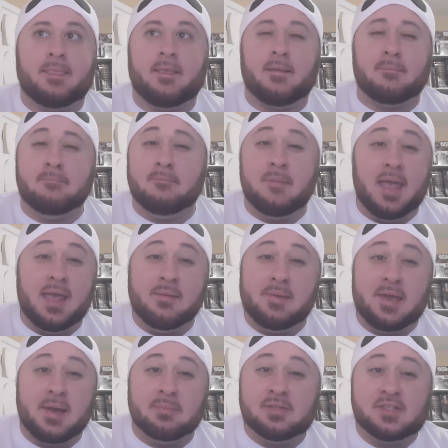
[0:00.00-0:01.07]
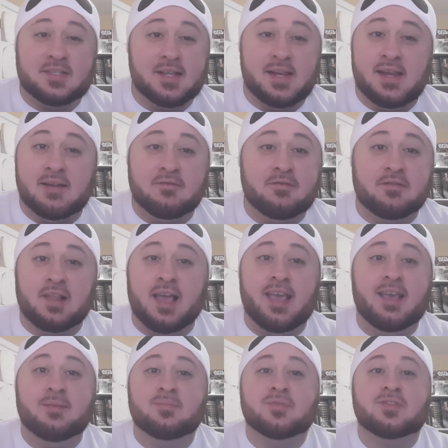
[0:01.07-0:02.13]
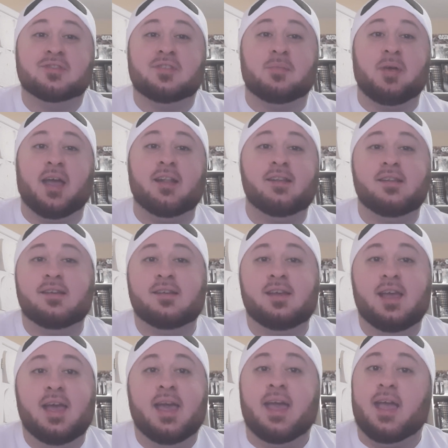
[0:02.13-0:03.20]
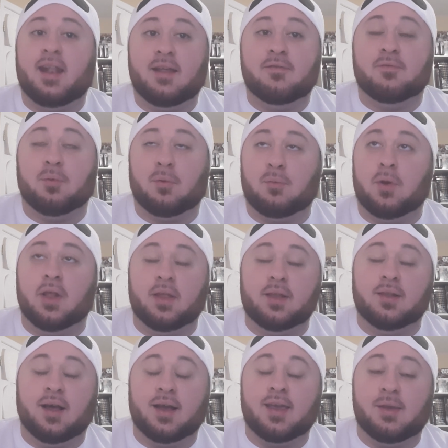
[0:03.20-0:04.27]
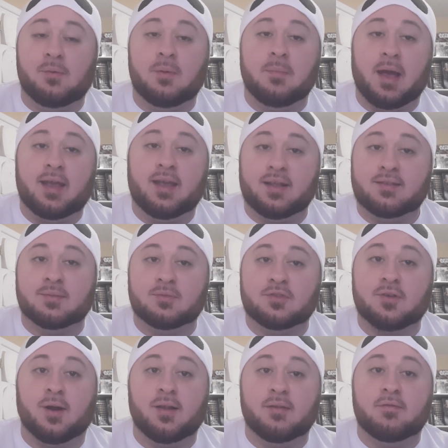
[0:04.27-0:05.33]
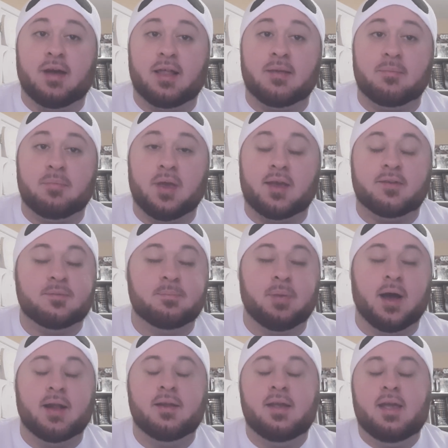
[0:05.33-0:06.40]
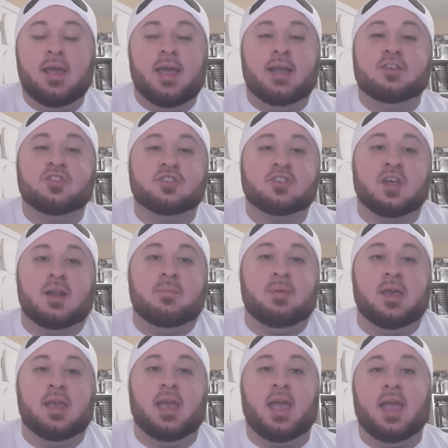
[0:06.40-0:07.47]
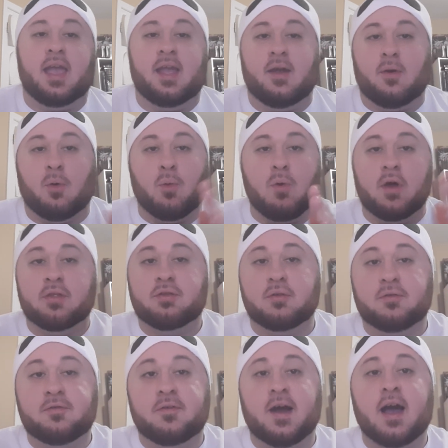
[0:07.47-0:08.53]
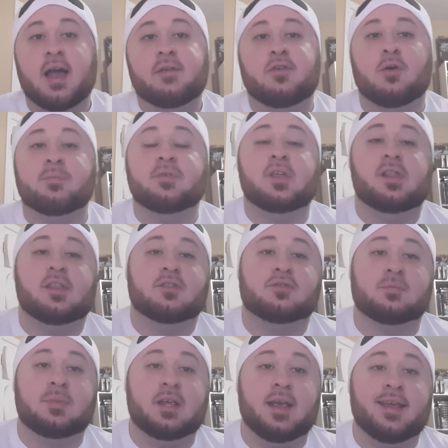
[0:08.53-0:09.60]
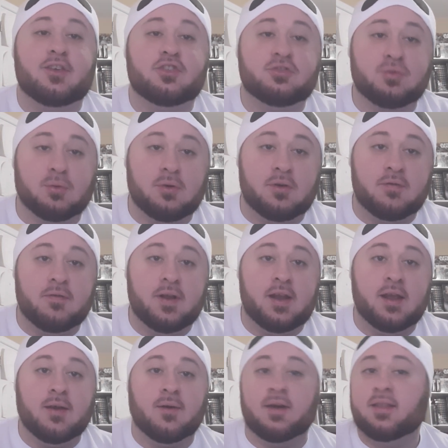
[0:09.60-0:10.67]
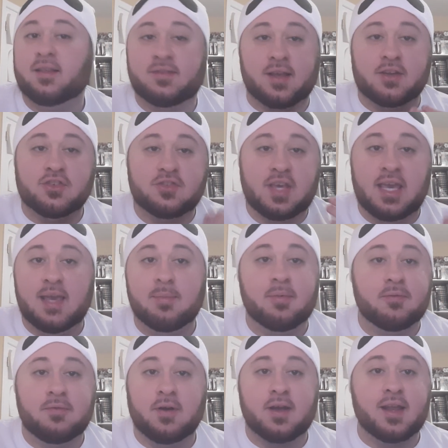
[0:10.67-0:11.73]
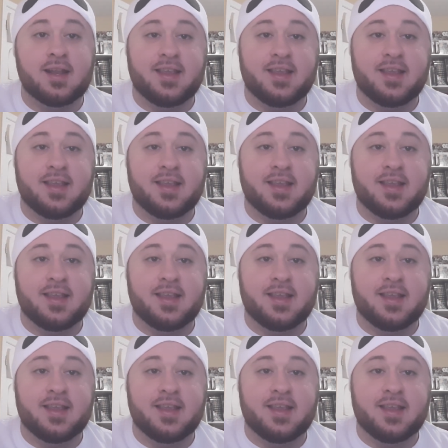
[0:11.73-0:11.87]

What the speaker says: maybe Obsidian Flames, depending. And if we're really lucky, we might get some Scarlet Violet base. But it's just going to be a 1 through 5. Hopefully this will be a shorter video unless I just keep fucking